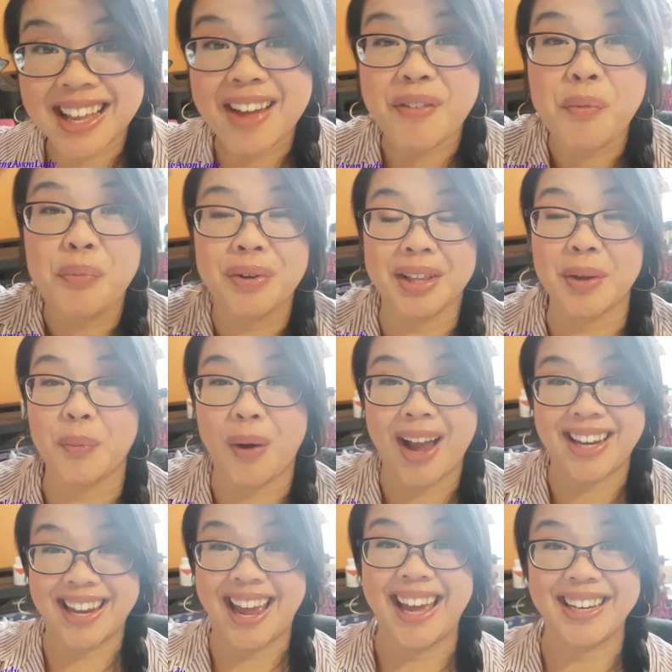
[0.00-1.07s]
I have a really
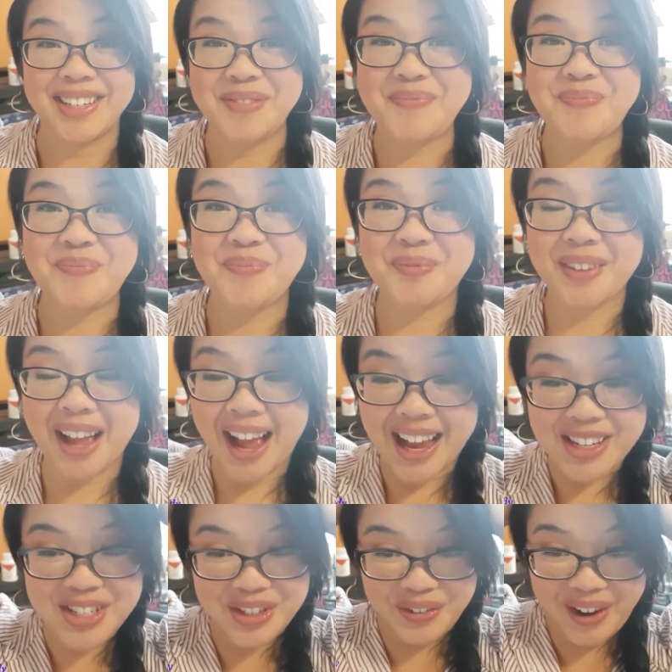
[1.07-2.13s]
wide head. I do.